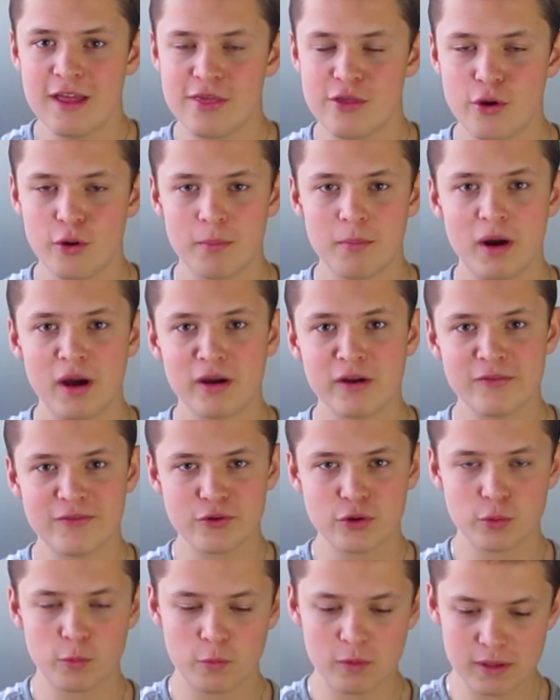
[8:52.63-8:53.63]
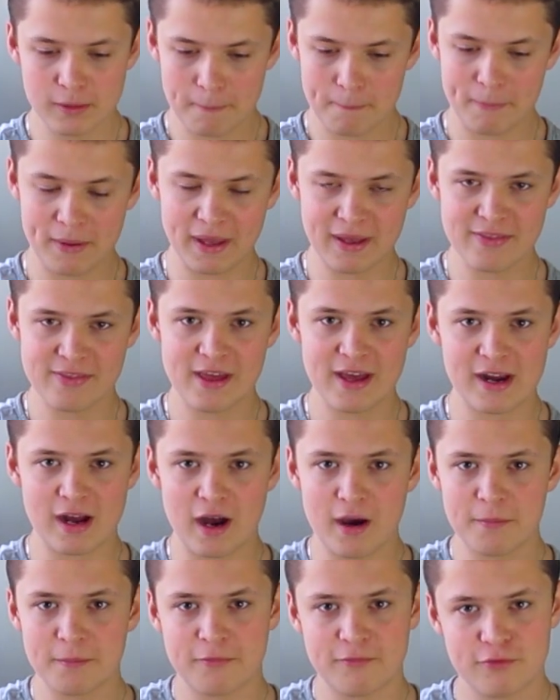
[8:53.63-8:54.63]
your microphone will pick that
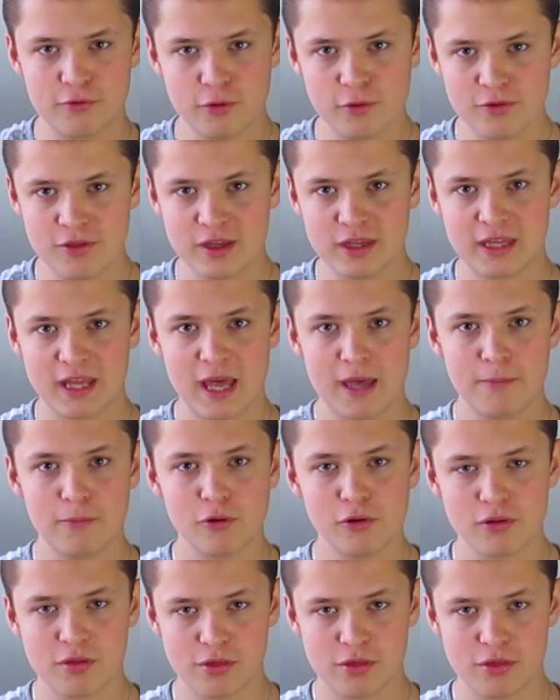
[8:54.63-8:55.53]
up through the table,